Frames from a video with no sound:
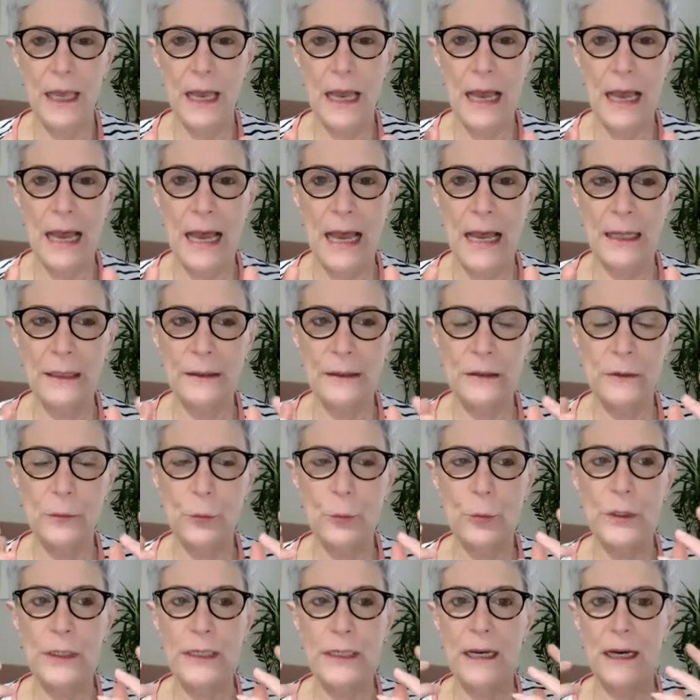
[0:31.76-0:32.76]
And
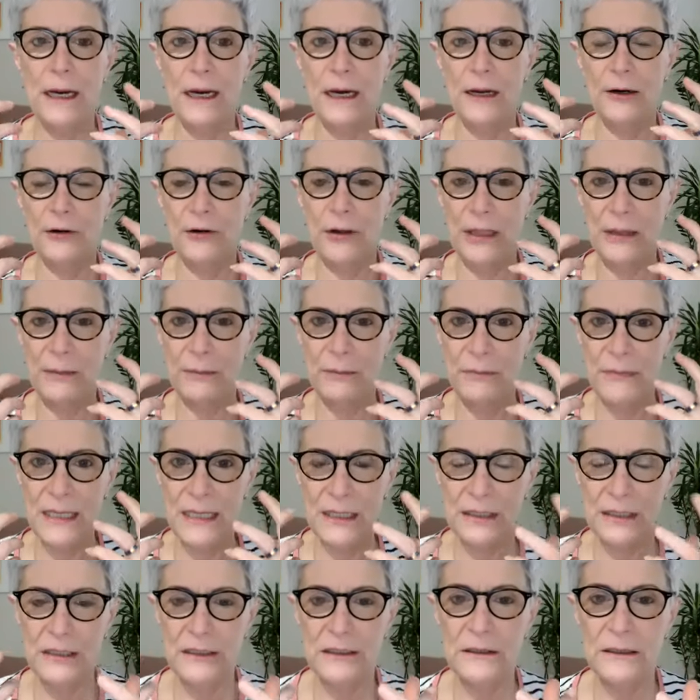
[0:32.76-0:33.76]
we are
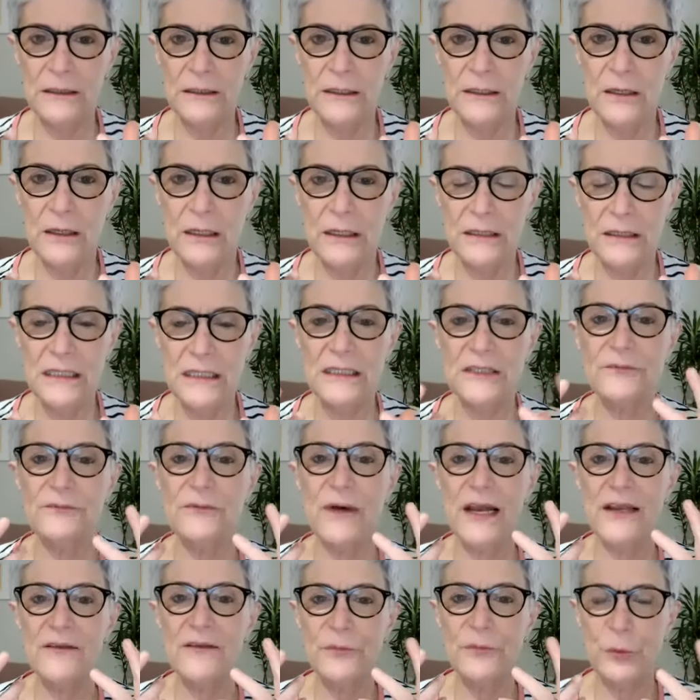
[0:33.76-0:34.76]
emitting, these
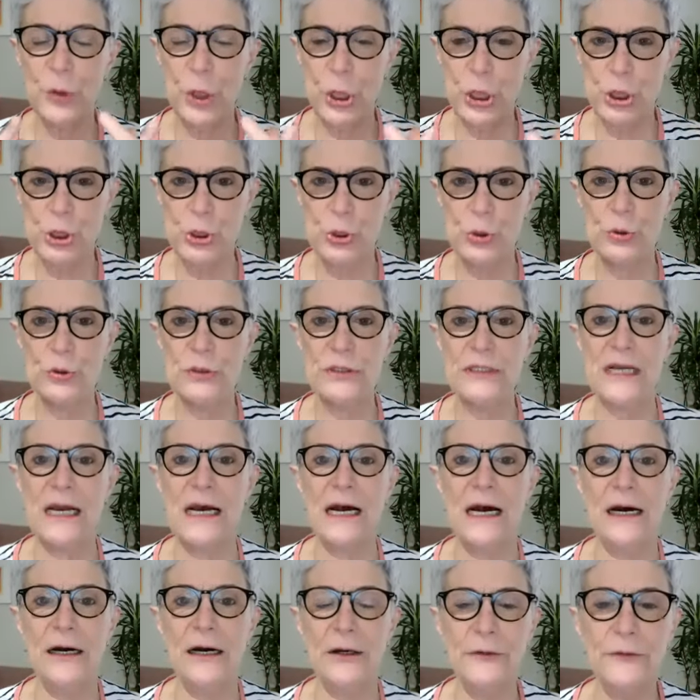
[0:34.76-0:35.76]
vibrations
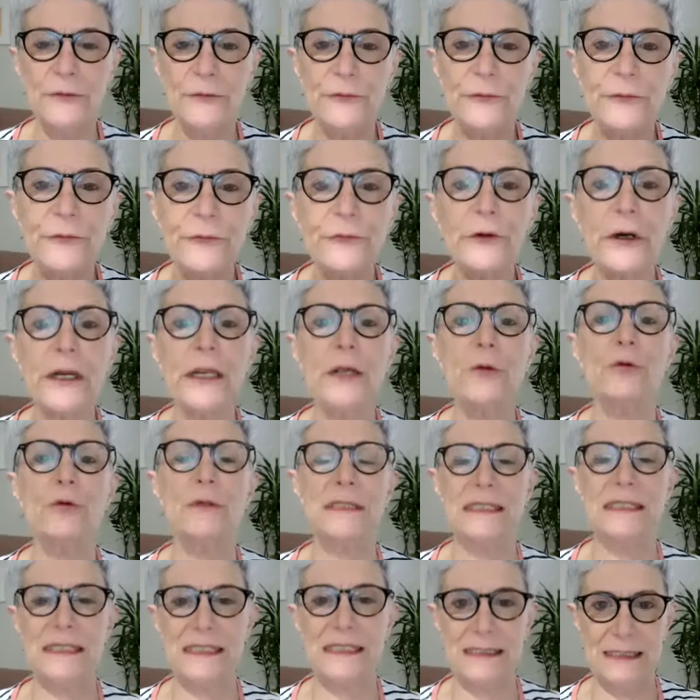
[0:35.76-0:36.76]
are
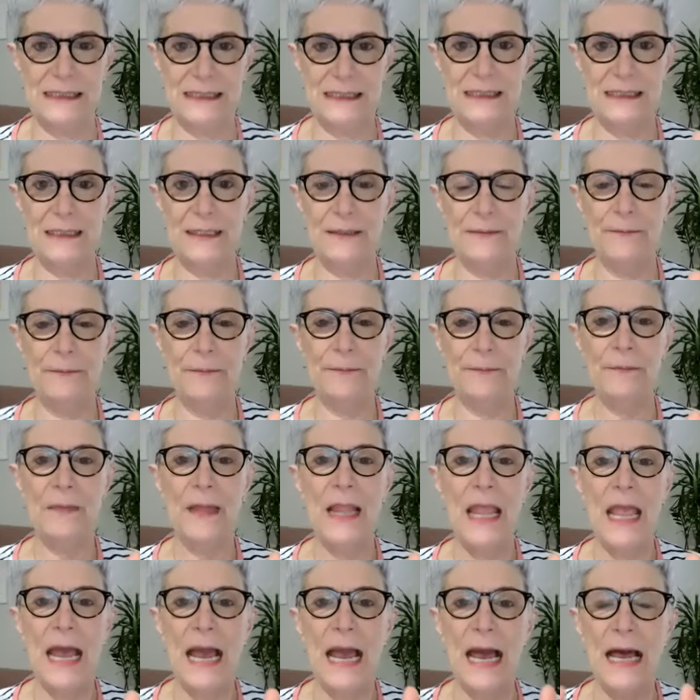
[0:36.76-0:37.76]
frequencies.
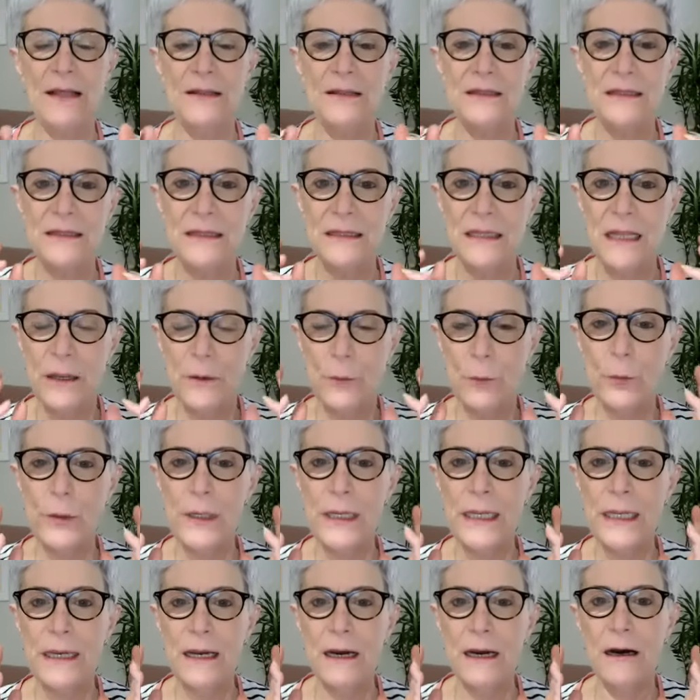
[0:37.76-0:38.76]
And
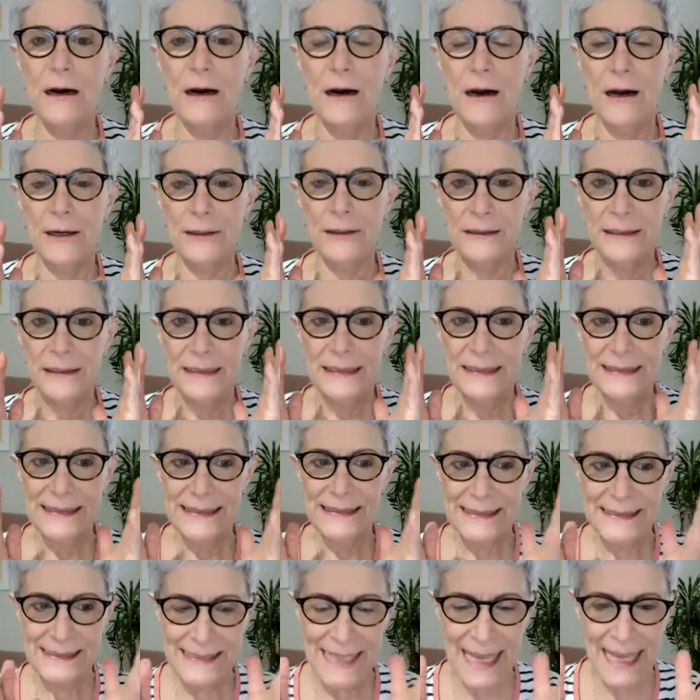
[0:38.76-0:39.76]
we are
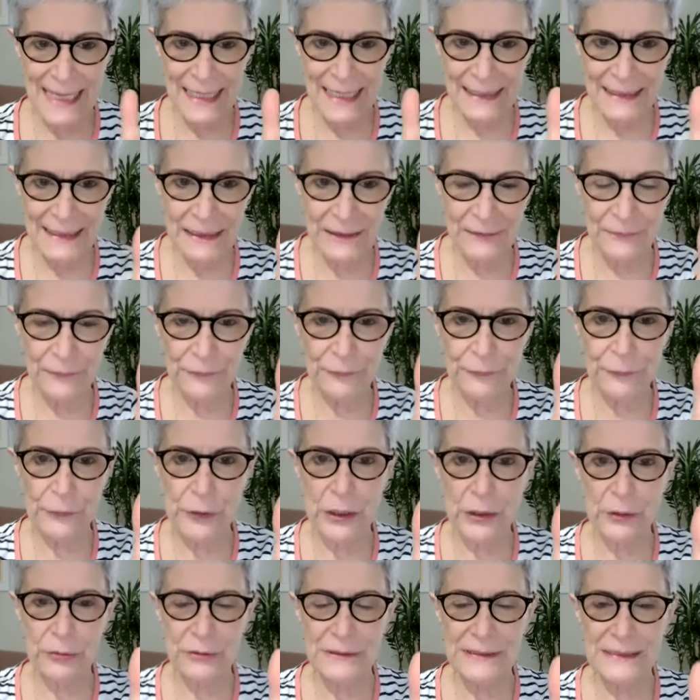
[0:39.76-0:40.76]
sending
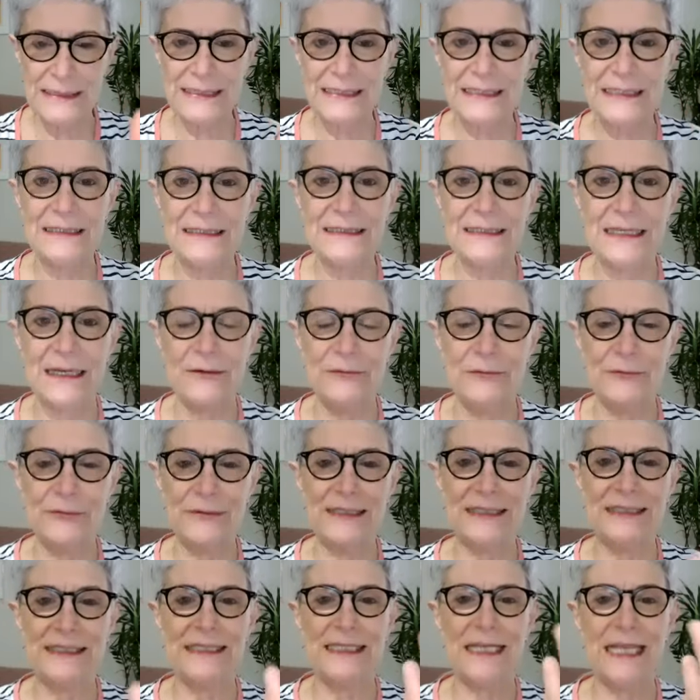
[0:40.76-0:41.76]
frequencies and
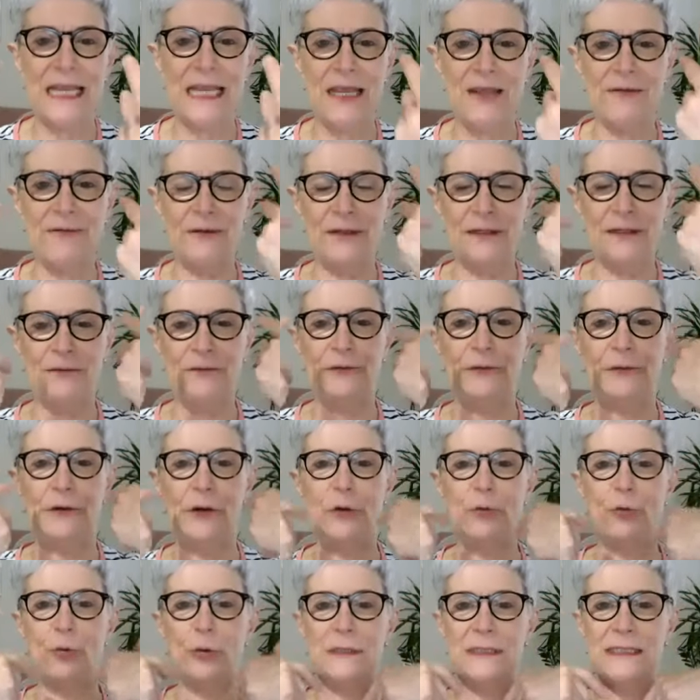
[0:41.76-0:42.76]
receiving
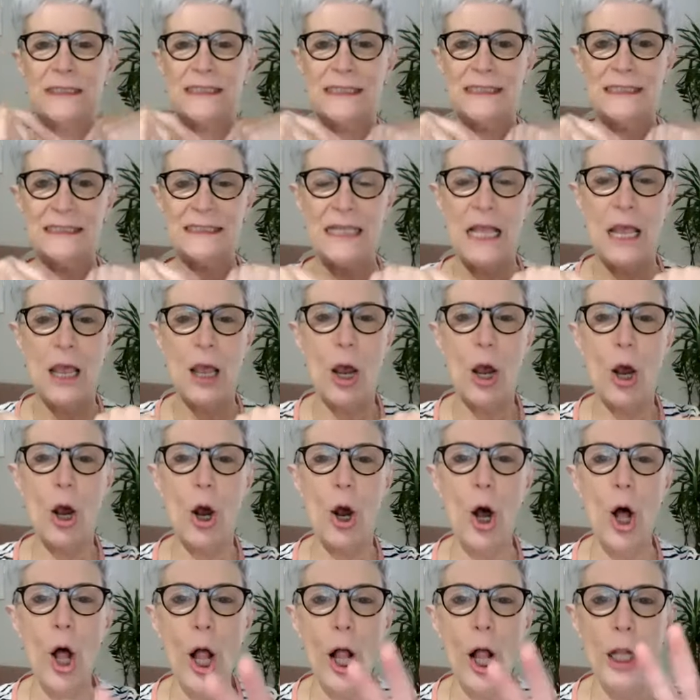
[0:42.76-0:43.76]
frequencies
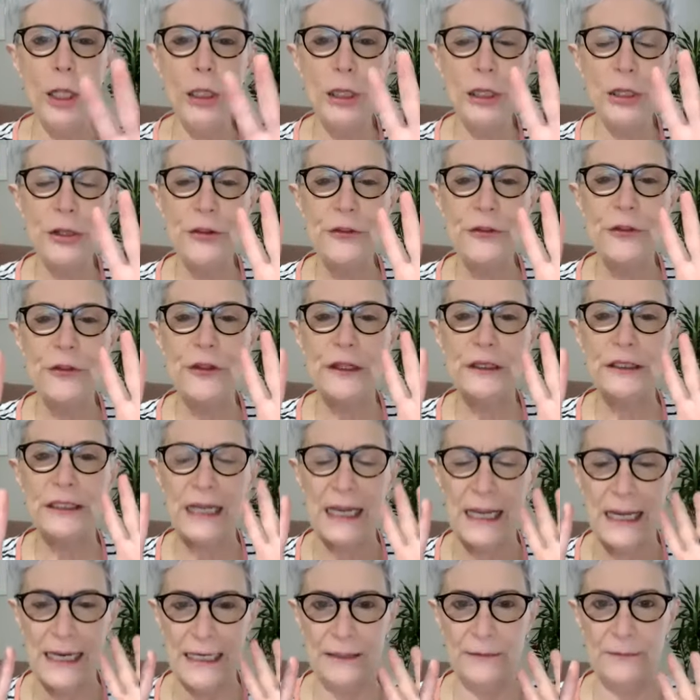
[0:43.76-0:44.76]
all the
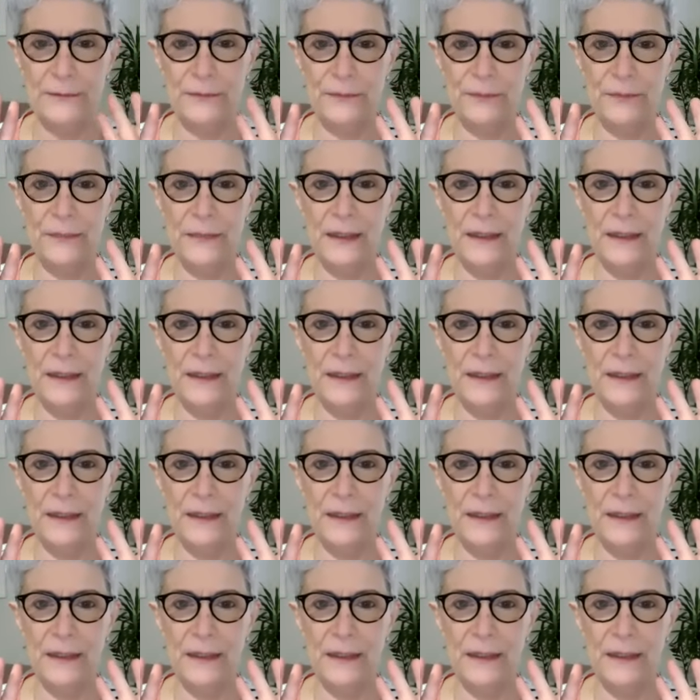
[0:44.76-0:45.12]
time.